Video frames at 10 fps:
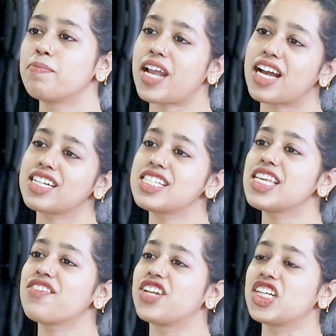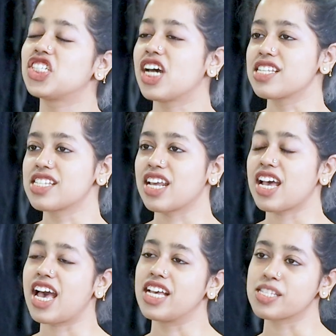Practicing
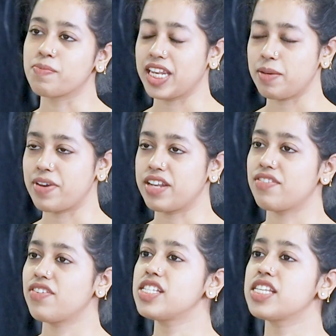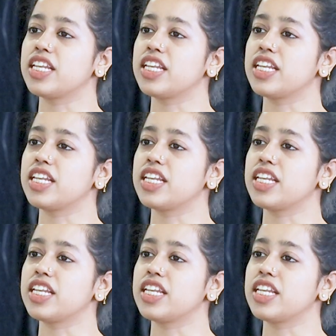Vrikshasana has many benefits.